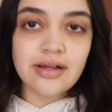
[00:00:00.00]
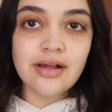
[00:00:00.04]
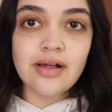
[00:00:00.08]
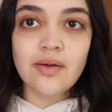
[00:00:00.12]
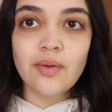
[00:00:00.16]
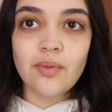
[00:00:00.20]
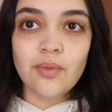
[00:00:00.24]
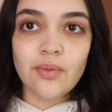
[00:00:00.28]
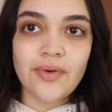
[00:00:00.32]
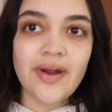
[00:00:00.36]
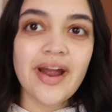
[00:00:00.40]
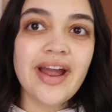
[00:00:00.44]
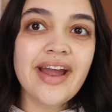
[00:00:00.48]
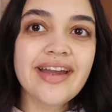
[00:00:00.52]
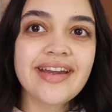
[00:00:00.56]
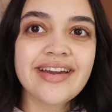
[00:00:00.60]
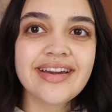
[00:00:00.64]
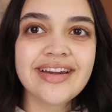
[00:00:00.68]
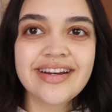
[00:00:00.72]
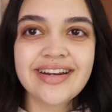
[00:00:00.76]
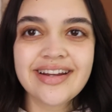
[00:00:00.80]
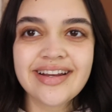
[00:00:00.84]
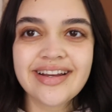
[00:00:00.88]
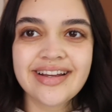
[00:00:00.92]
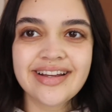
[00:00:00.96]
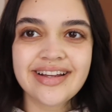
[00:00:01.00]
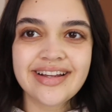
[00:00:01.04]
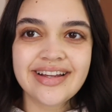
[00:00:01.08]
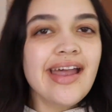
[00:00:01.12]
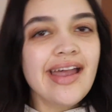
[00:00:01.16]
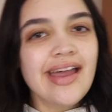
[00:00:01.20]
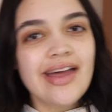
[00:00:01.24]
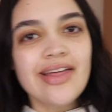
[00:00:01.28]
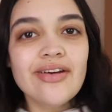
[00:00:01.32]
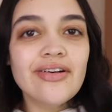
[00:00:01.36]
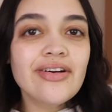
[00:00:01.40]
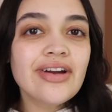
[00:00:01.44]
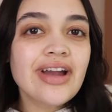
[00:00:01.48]
Alright.
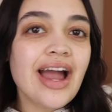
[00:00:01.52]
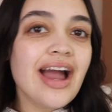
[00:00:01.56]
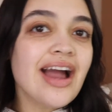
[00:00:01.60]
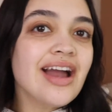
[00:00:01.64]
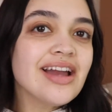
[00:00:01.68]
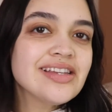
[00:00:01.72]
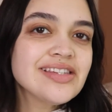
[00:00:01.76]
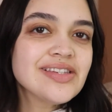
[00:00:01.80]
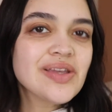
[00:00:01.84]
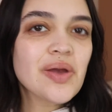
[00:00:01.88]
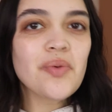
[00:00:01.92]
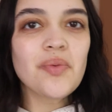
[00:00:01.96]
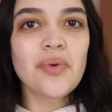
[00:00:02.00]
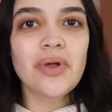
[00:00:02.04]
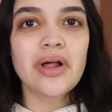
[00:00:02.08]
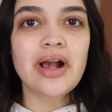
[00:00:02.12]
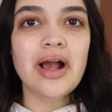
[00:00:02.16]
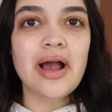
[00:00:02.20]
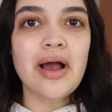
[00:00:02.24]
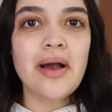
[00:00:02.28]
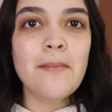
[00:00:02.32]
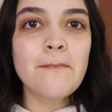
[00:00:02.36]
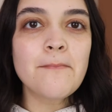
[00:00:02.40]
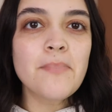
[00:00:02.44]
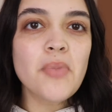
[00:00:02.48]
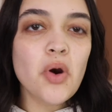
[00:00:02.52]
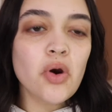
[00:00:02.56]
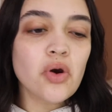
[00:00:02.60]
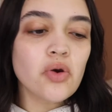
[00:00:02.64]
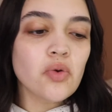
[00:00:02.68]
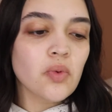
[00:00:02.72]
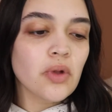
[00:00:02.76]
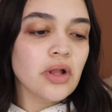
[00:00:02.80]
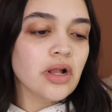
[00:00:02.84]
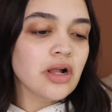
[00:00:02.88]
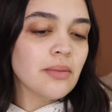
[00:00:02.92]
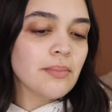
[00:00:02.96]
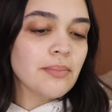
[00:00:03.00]
Hello guys and
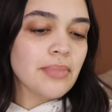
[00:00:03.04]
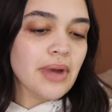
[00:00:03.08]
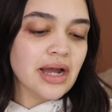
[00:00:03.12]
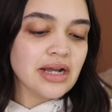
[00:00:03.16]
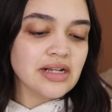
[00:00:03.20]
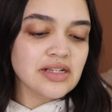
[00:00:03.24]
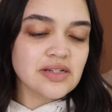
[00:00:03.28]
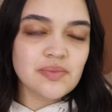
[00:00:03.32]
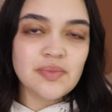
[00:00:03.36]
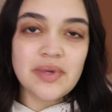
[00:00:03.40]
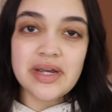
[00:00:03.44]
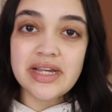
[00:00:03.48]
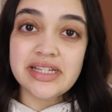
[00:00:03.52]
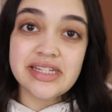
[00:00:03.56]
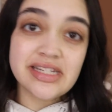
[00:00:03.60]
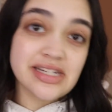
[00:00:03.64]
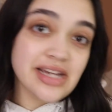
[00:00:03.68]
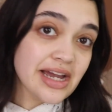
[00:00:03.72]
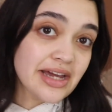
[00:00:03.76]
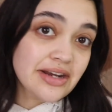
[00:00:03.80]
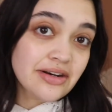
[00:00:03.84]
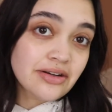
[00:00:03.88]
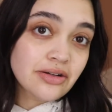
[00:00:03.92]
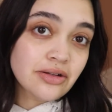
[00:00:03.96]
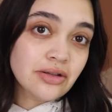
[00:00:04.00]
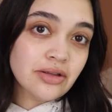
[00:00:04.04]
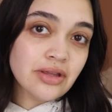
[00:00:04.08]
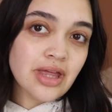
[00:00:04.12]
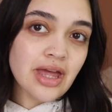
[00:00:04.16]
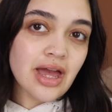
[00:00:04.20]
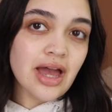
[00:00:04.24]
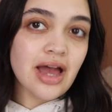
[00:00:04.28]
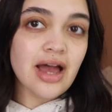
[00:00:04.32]
welcome back to my channel.